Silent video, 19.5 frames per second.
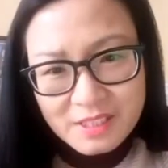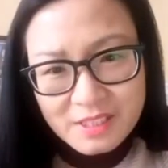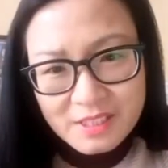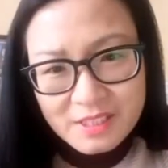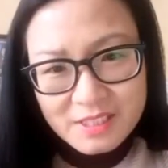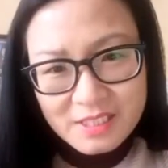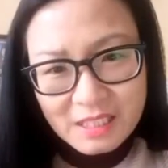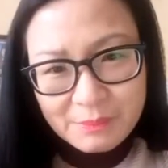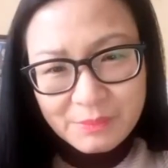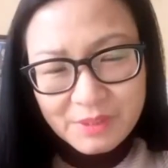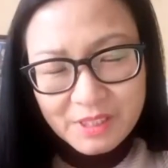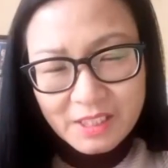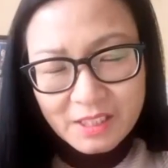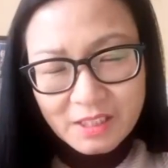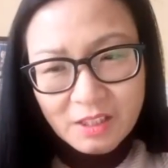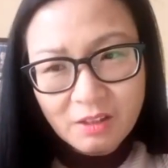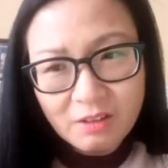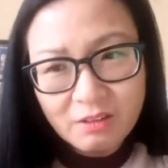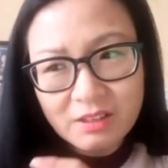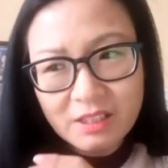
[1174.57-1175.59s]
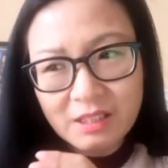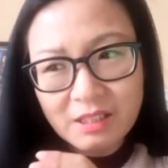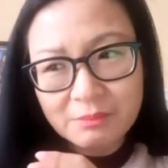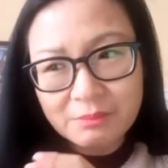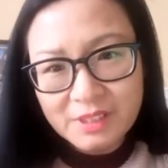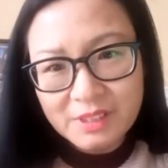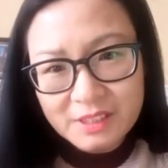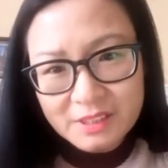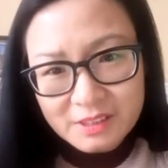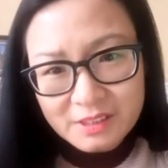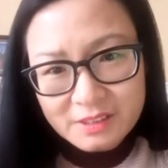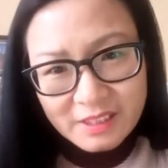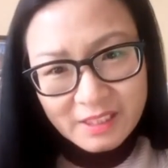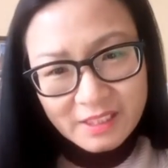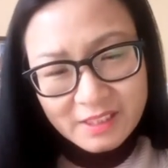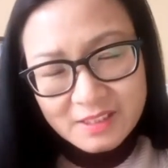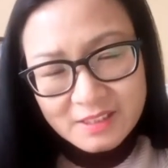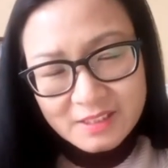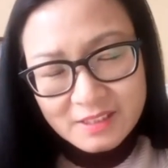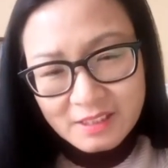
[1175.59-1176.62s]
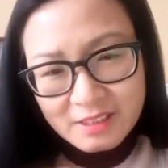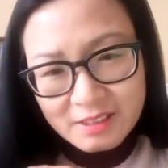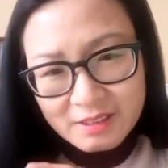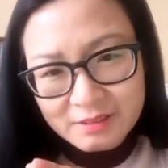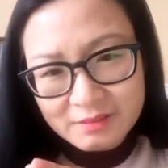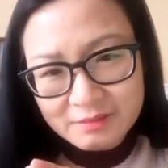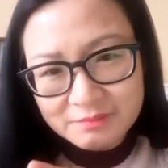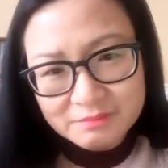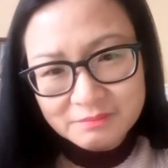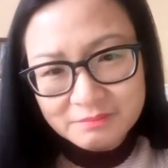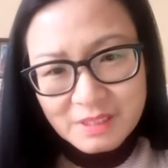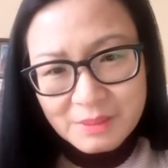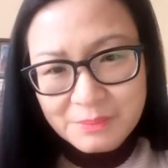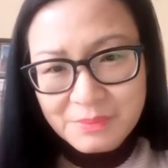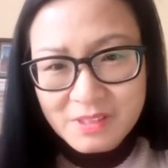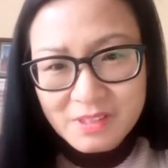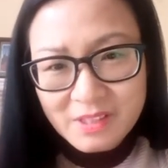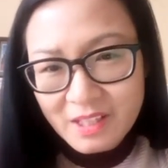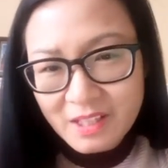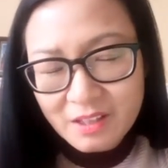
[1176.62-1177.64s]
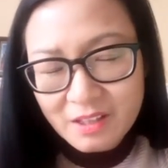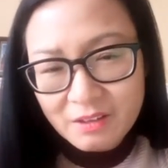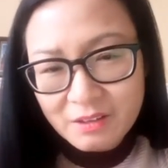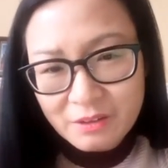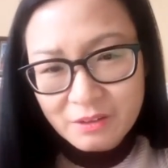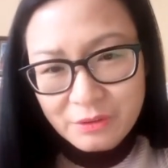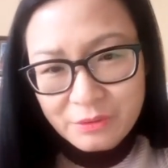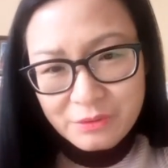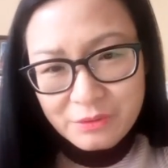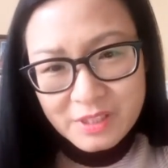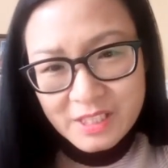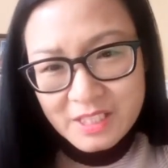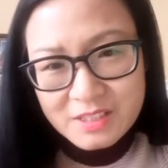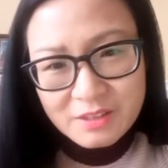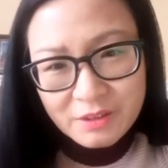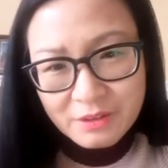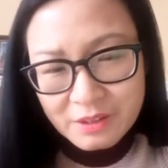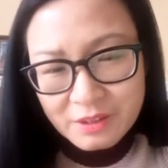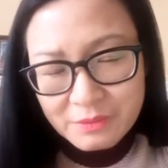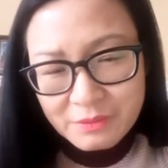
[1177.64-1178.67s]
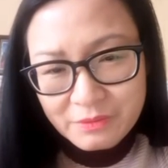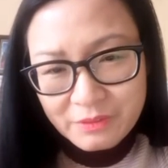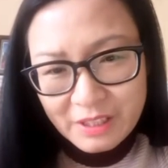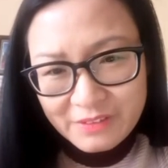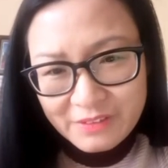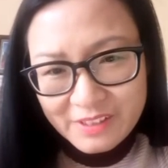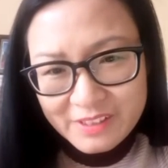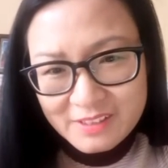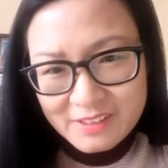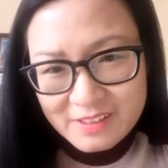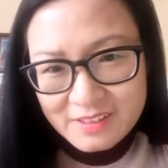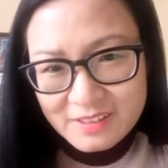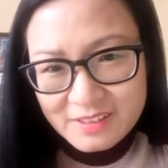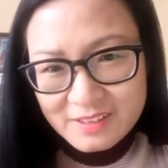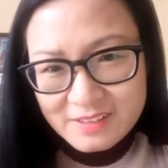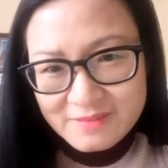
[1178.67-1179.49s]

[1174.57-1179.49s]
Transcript: this coming along in the next maybe year or 3 years or even 5 years?